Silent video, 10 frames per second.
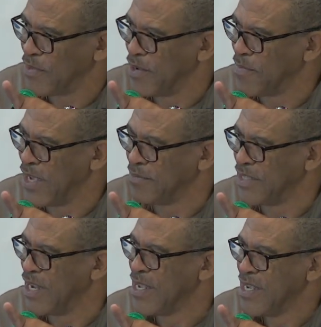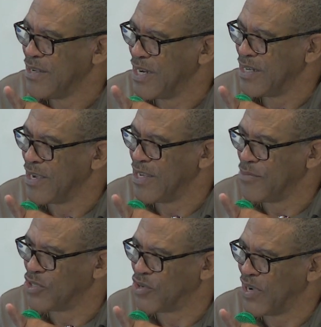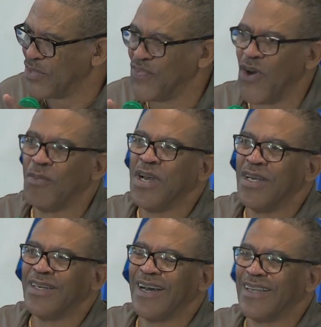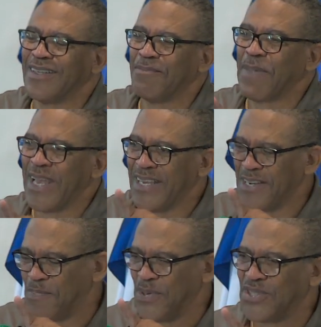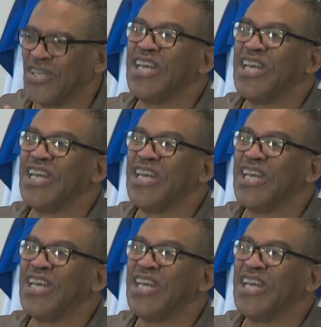Amen. He was transformed. Back it up, preacher.